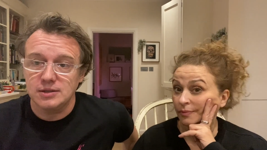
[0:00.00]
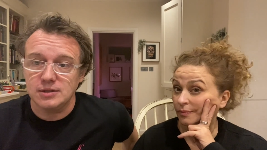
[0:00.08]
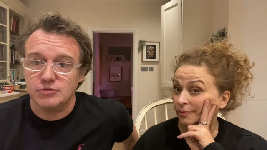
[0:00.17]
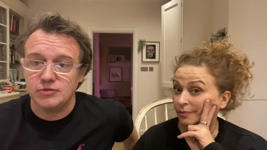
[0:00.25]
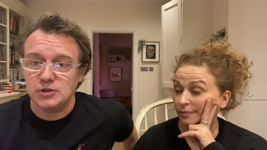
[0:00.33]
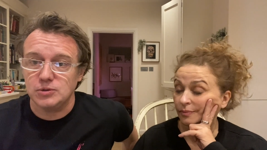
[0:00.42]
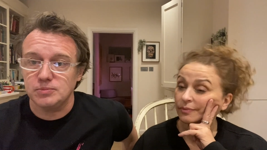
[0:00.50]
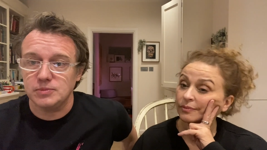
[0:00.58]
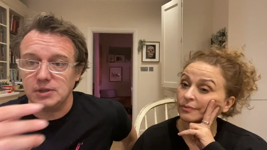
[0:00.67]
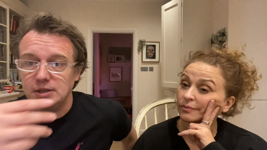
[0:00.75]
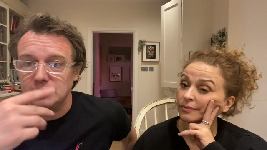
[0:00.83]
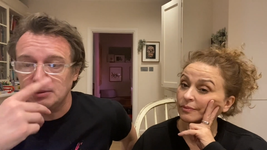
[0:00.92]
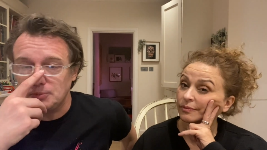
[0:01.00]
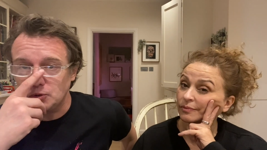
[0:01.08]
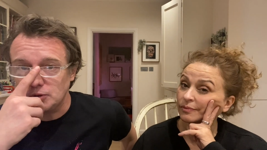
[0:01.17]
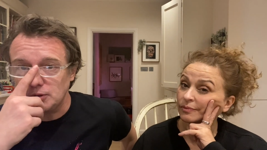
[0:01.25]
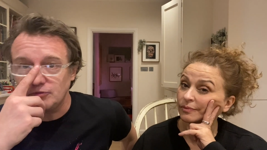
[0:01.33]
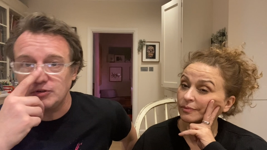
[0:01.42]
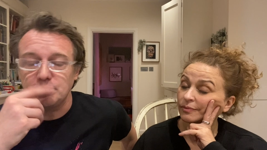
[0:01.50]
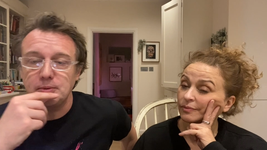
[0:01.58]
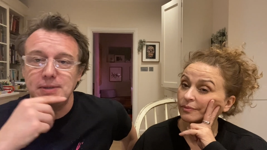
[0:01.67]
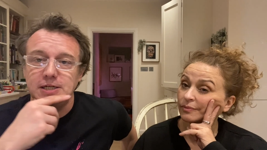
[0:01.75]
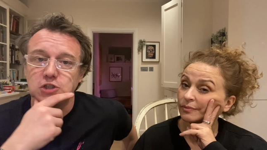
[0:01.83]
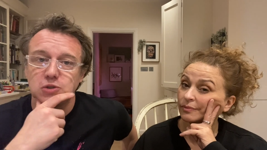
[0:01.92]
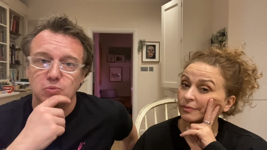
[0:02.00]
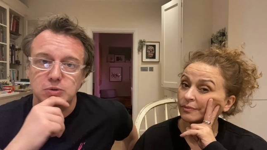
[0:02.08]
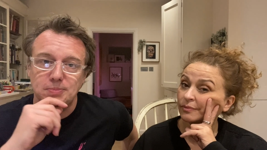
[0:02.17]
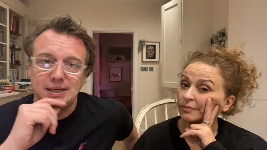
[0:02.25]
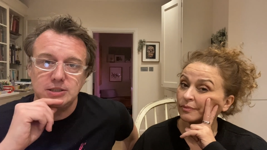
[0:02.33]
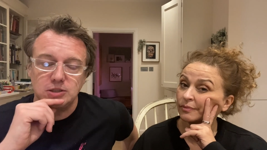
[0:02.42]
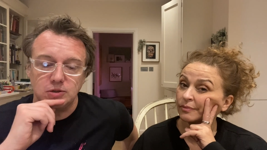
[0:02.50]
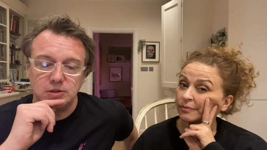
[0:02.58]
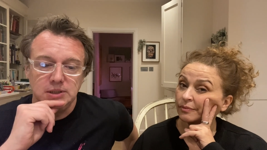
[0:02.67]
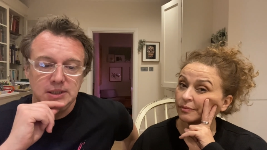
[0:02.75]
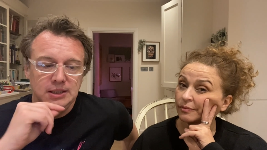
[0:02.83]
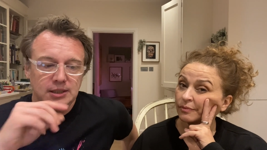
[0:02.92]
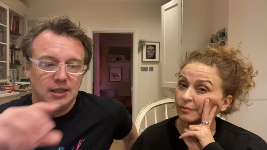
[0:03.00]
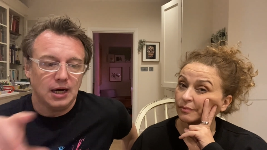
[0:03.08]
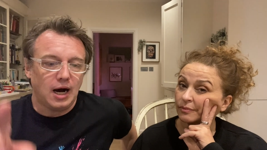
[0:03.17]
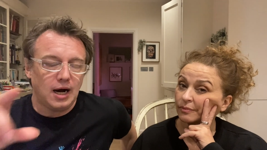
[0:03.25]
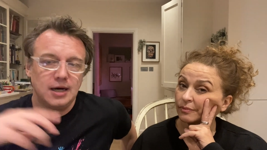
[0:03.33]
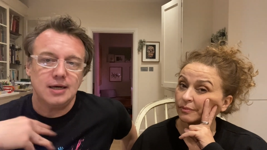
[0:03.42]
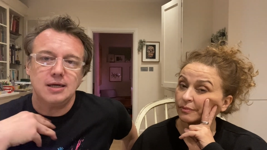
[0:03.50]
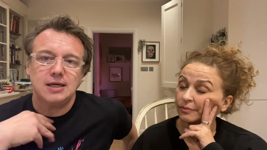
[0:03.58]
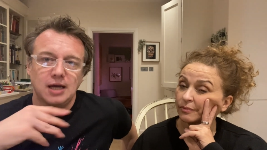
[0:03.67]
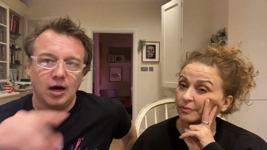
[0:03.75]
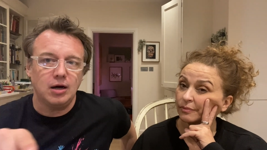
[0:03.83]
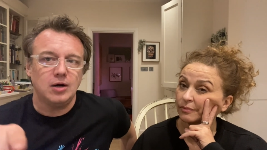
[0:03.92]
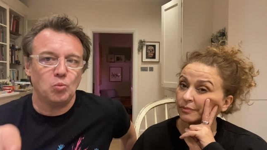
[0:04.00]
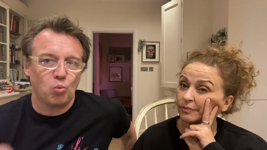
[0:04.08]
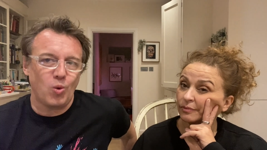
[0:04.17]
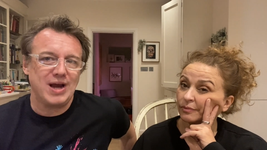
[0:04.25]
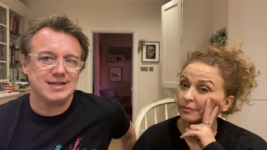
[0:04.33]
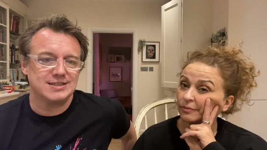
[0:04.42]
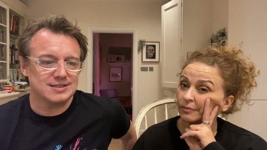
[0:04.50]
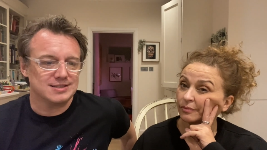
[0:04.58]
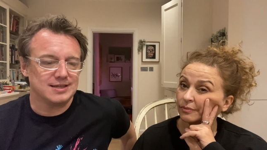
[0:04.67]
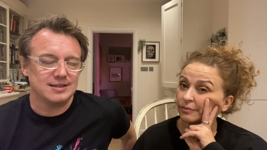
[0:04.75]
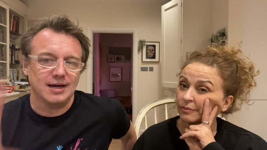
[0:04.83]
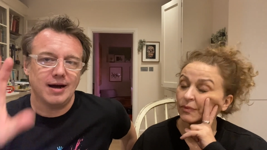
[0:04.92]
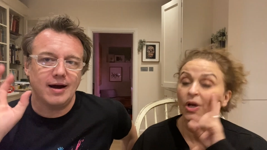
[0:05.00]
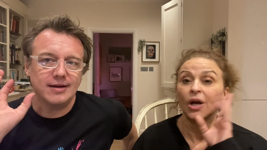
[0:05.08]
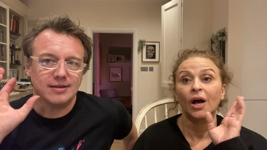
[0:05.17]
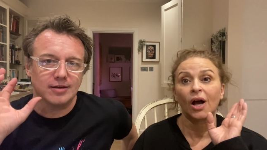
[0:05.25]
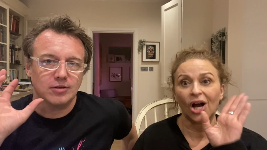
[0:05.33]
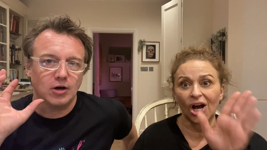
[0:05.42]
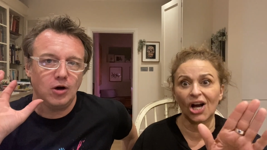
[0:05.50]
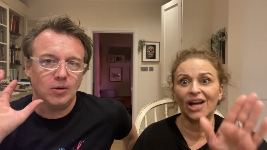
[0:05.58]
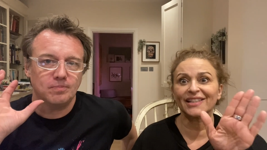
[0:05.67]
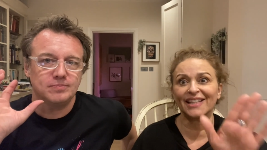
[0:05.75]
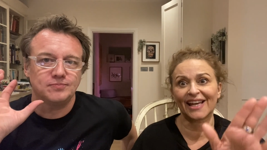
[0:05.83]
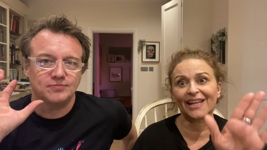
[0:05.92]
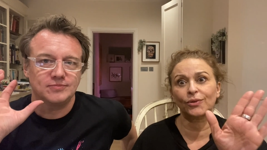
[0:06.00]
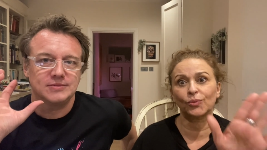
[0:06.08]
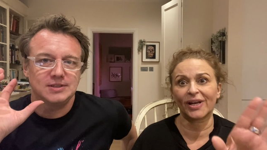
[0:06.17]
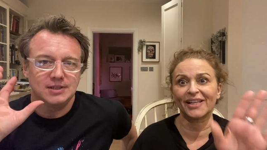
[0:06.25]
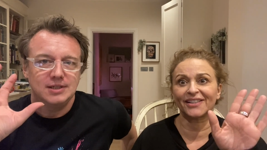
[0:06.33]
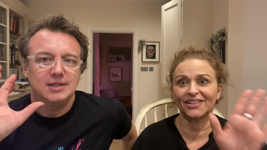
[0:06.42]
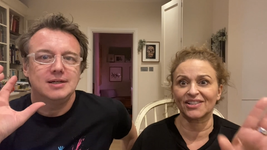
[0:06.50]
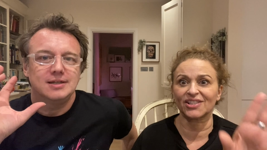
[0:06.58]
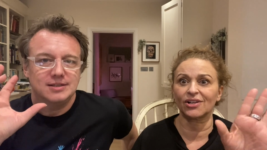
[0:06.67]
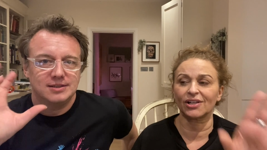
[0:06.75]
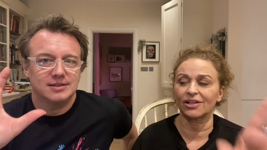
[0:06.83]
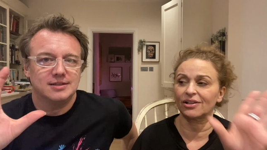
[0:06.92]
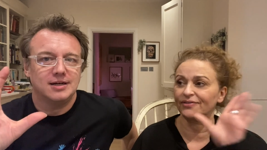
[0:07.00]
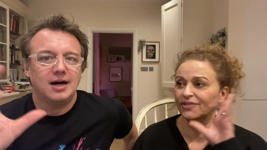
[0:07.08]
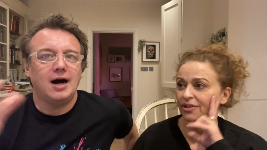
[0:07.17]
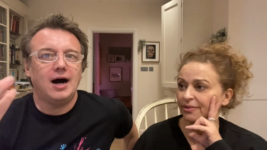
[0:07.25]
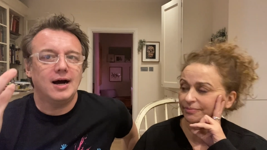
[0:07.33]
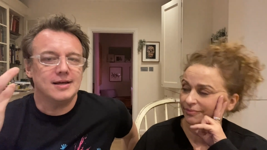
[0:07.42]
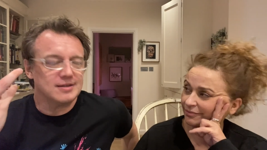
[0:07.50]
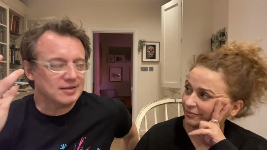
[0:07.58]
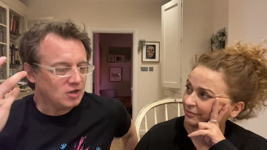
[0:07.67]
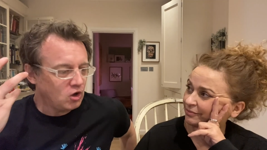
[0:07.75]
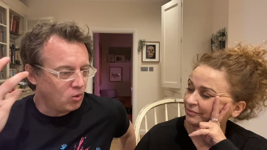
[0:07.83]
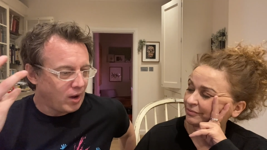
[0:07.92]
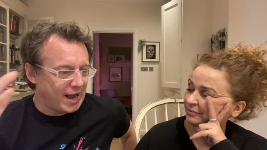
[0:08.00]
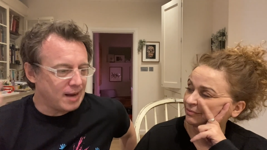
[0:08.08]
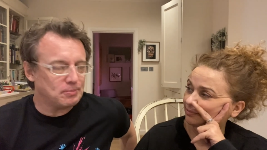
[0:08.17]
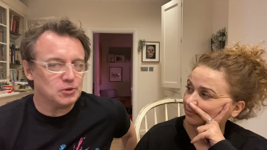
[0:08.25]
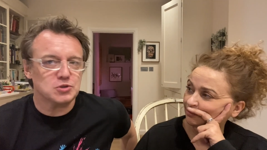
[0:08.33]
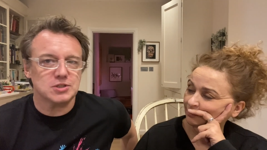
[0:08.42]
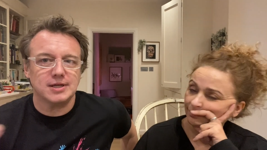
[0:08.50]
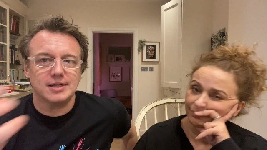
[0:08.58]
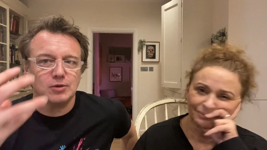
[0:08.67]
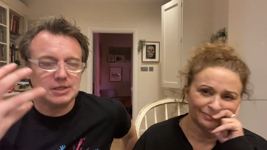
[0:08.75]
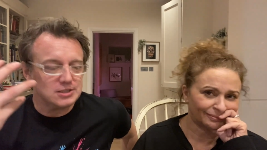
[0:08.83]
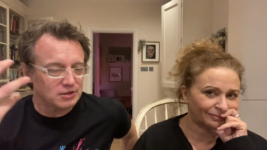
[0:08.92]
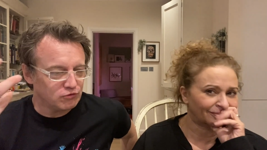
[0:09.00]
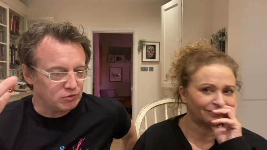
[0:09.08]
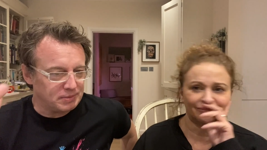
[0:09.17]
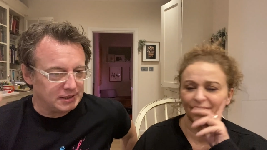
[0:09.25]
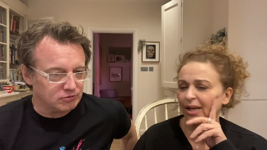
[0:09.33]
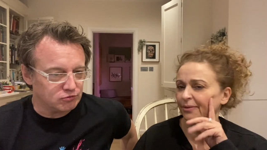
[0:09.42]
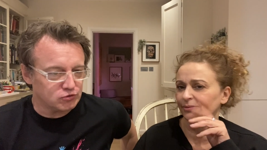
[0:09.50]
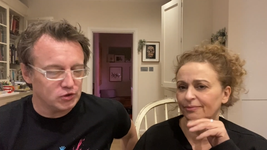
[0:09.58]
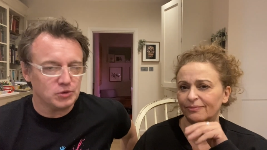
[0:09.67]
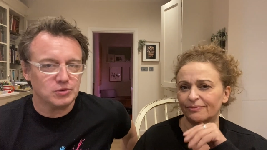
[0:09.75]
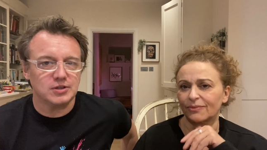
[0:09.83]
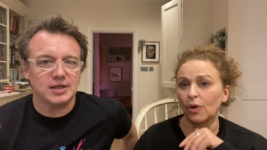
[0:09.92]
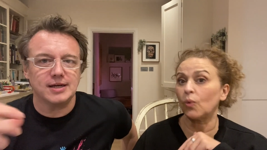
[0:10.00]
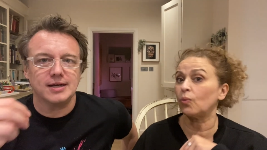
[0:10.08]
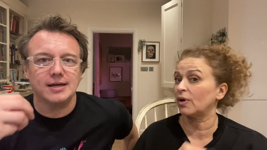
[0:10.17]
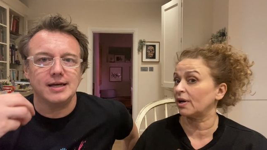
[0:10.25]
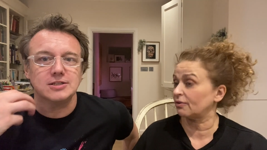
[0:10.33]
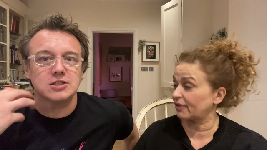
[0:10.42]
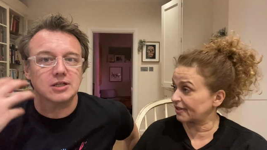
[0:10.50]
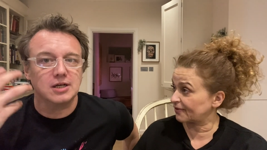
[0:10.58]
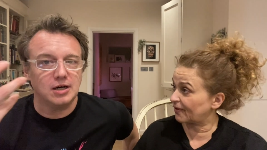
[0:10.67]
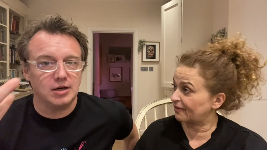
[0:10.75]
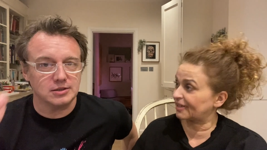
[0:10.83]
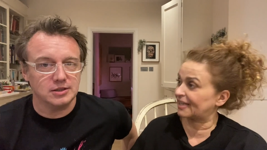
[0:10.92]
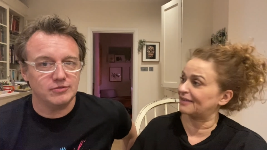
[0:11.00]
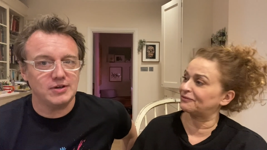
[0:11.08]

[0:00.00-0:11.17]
Speaker 1: the film uh, the book that the film The Beach was based on. I can't wait to see that. I think the whole, I
Speaker 2: can wait an entire lifetime. I
Speaker 1: think the whole apples thing is the forbidden fruit oh, thing. Oh, well, it's the Garden of